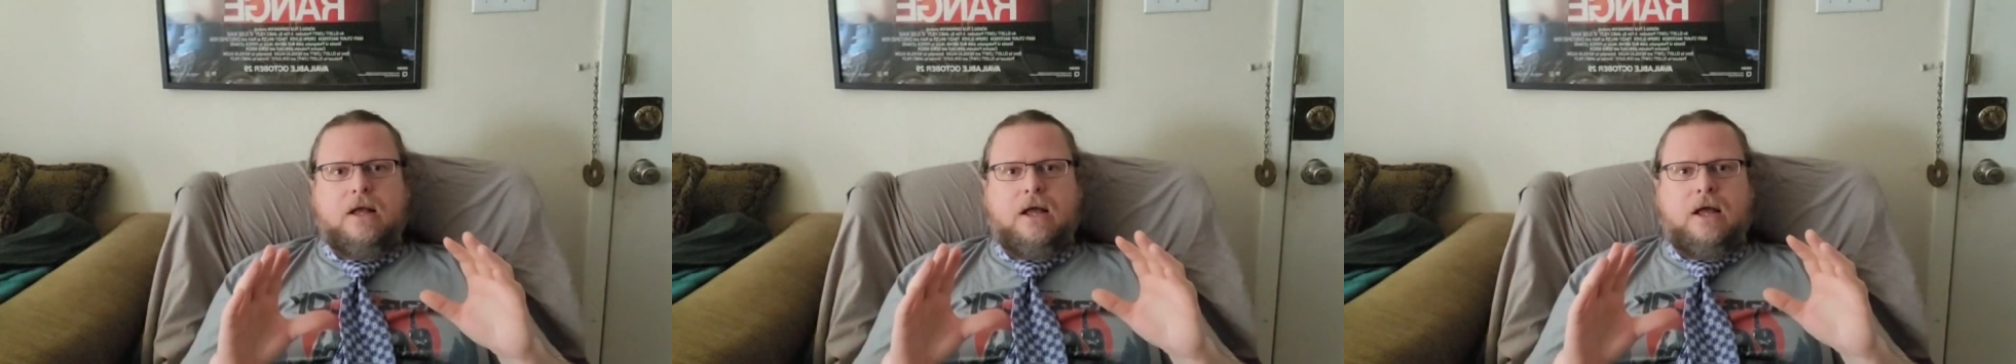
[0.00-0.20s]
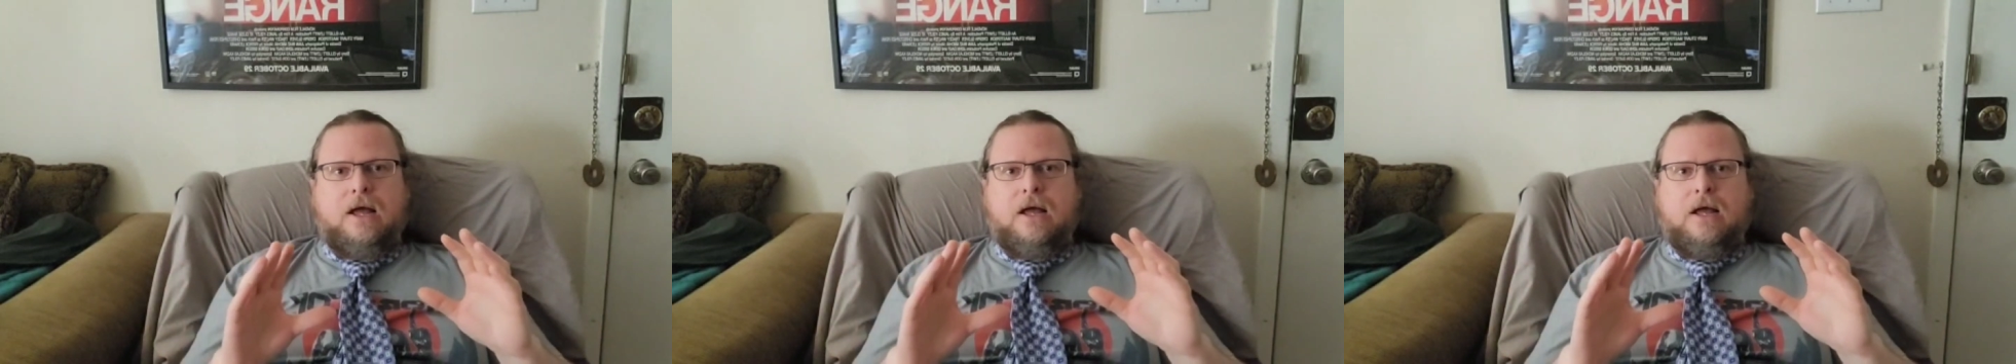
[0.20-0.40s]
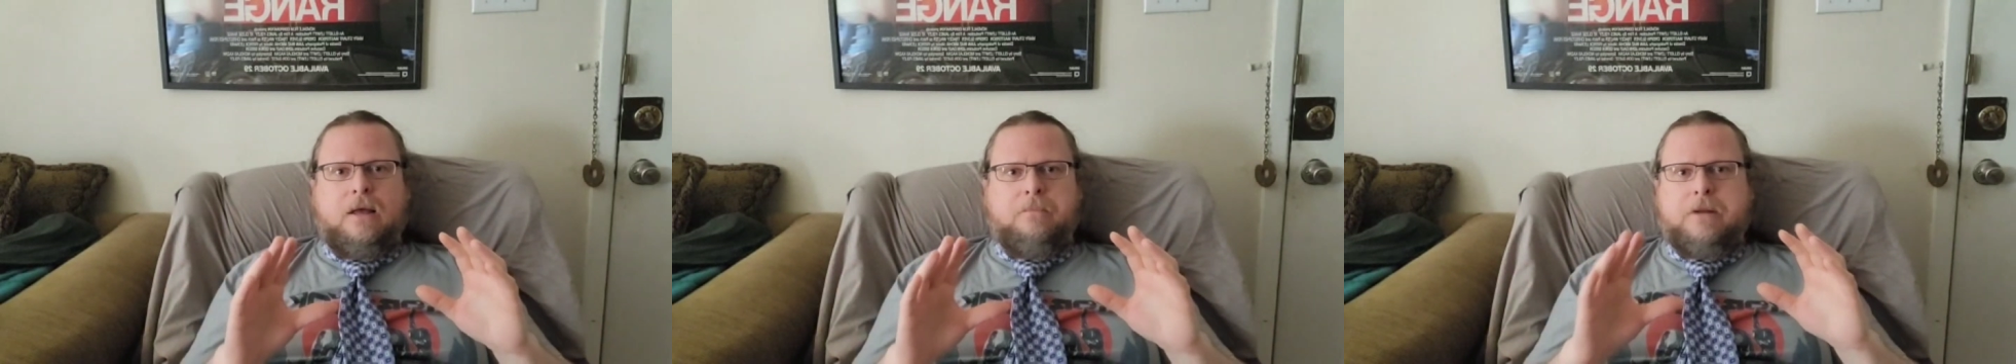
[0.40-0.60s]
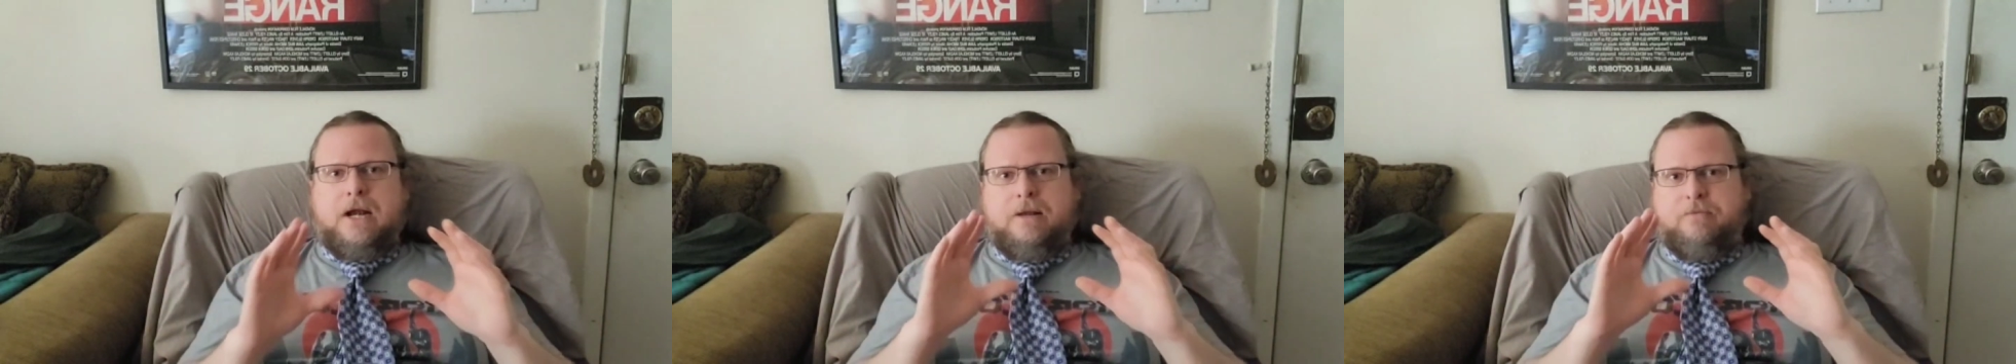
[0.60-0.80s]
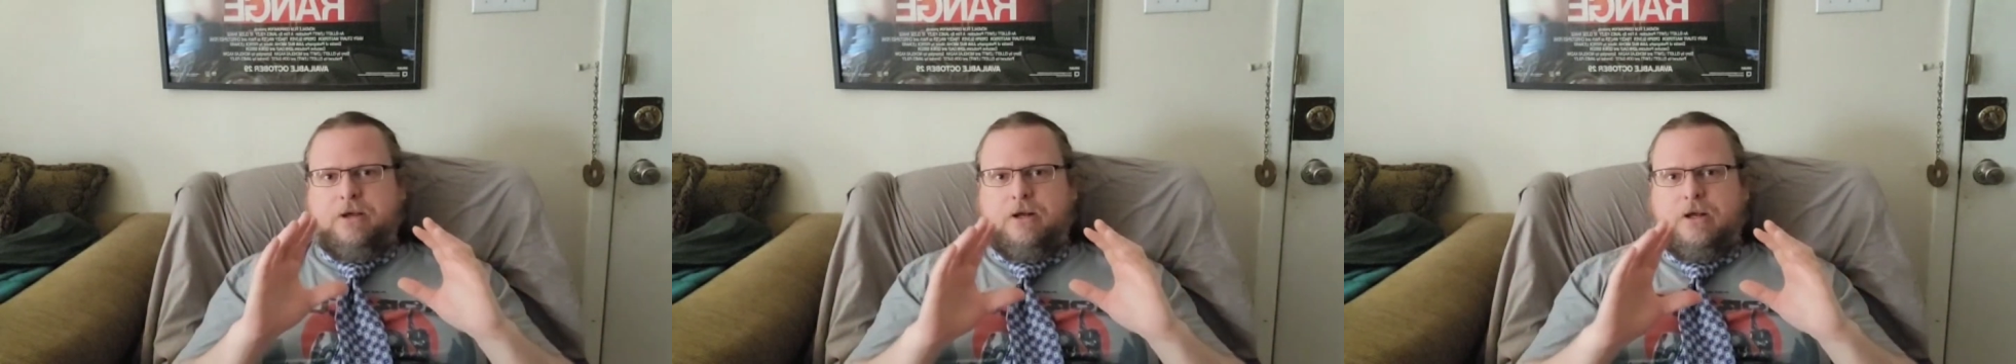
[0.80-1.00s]
I'm
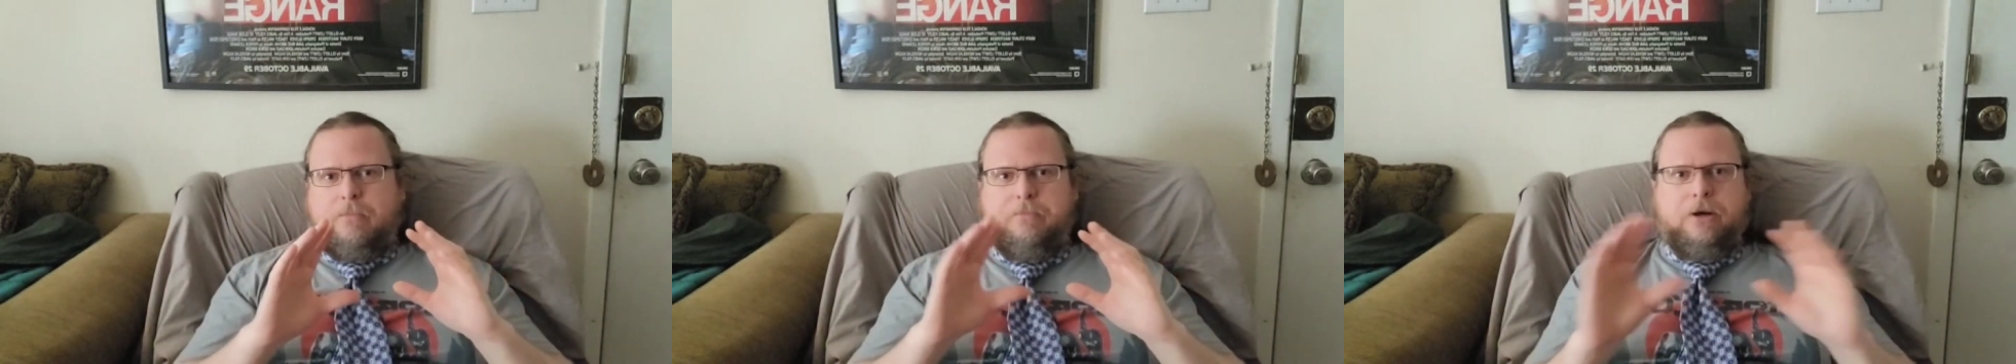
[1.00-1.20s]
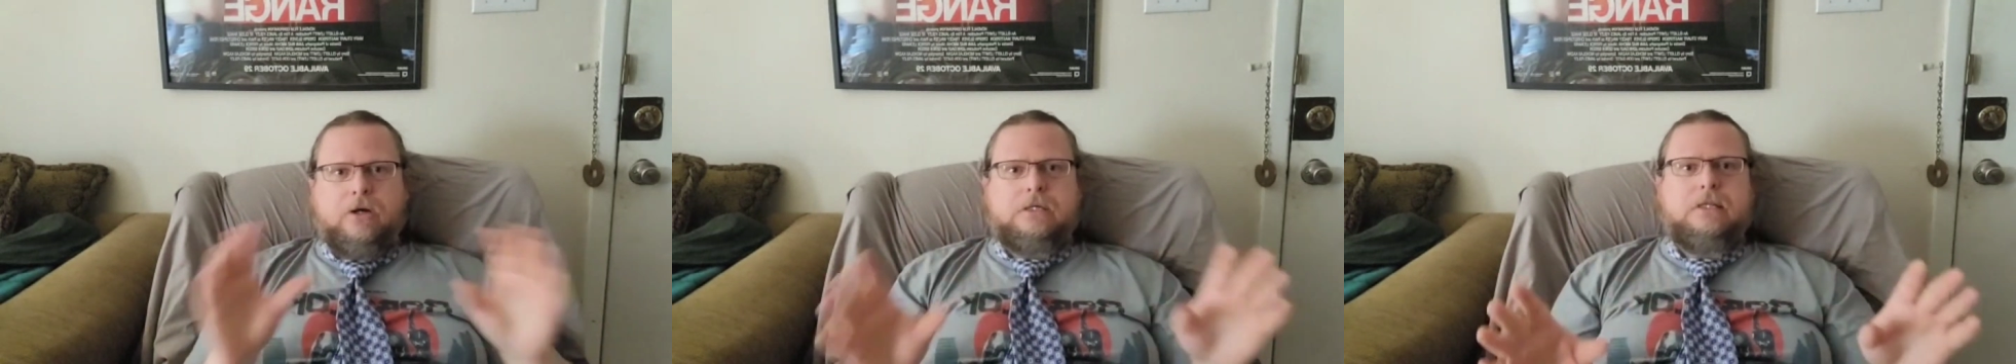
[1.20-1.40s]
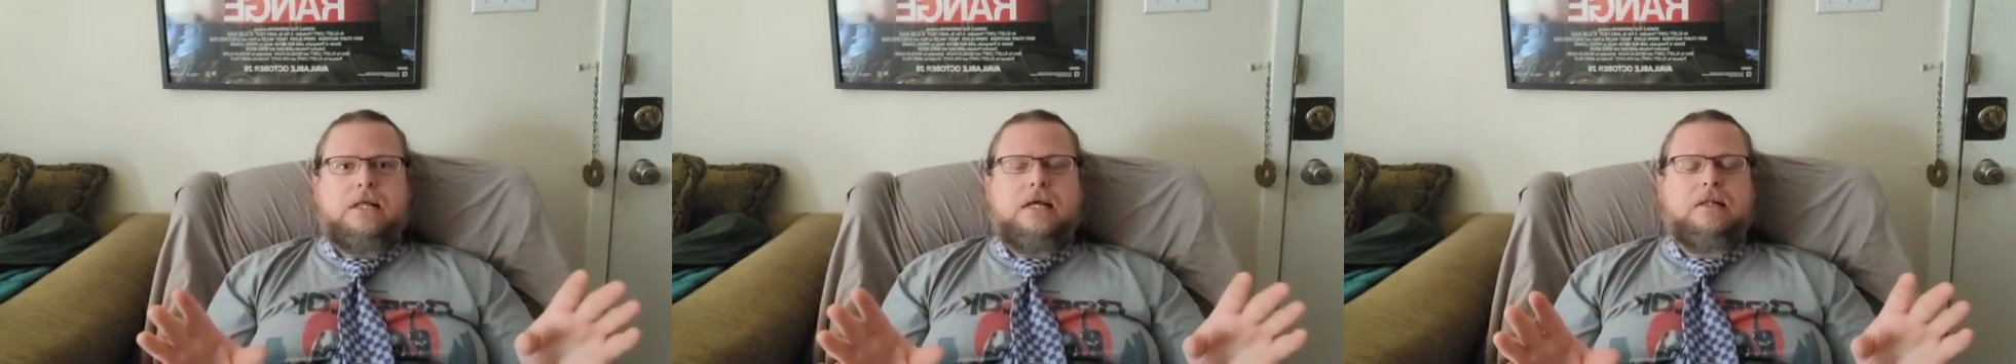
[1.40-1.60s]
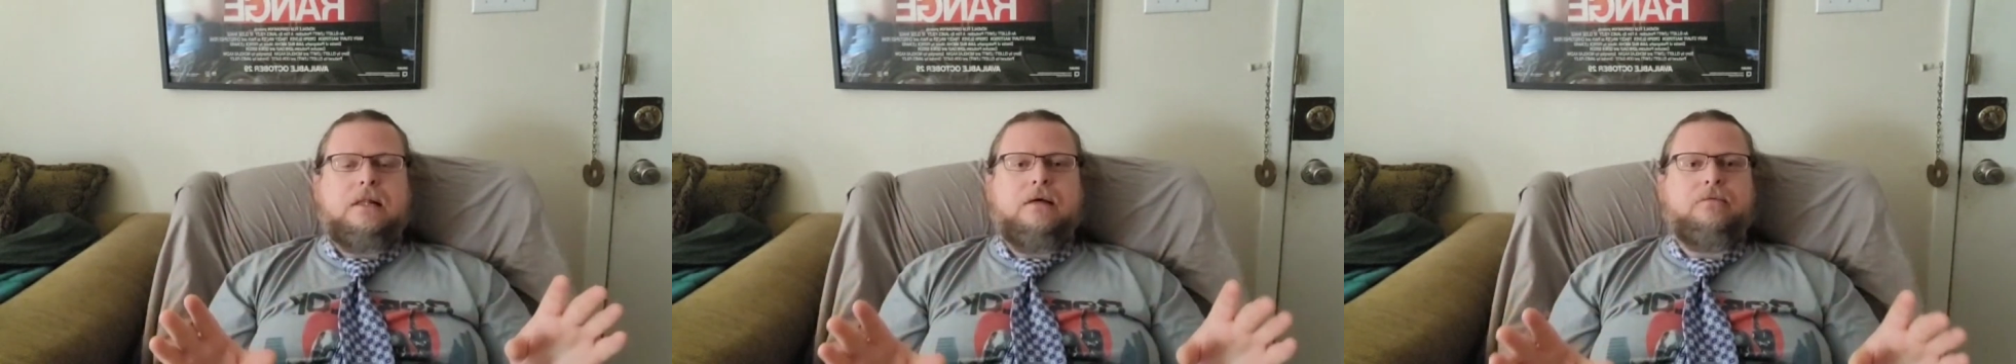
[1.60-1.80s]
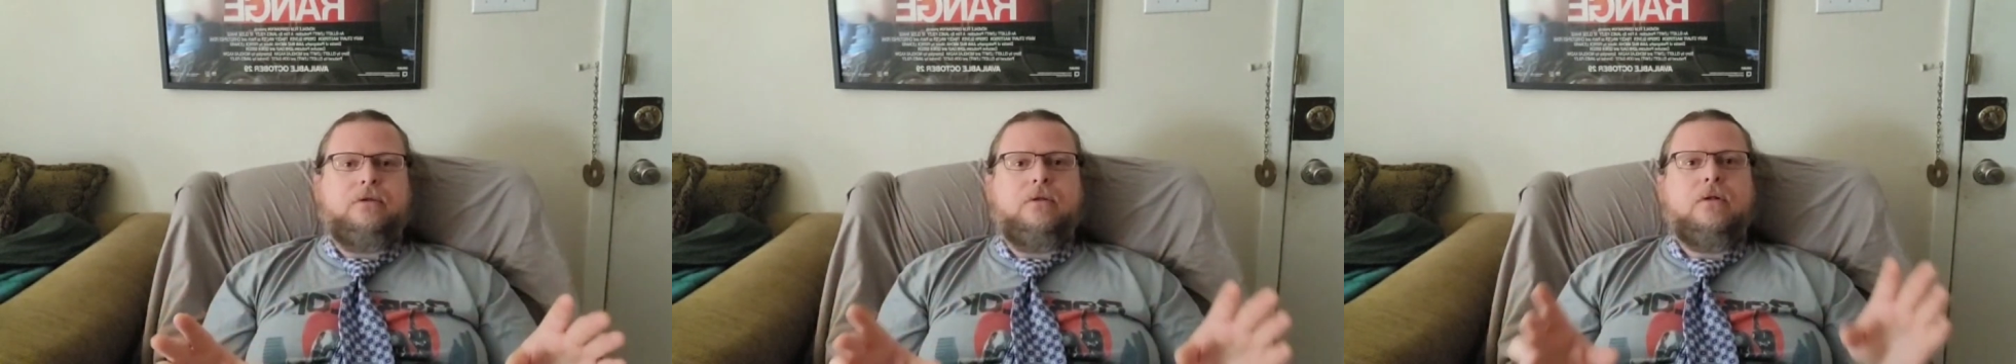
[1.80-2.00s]
not even going to compare it to that
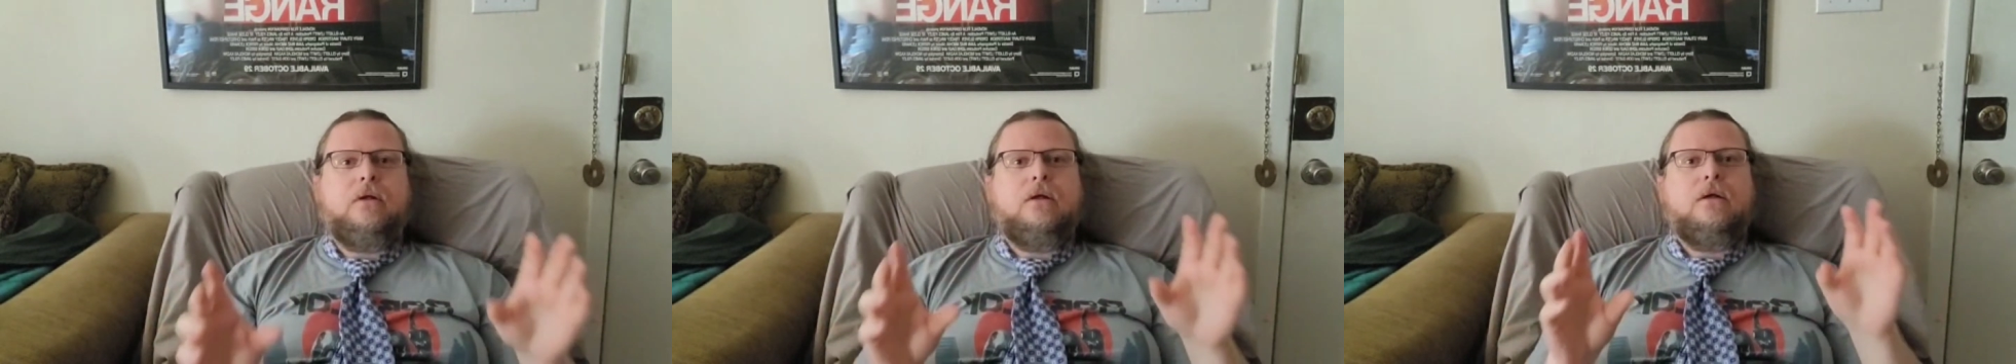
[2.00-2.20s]
level.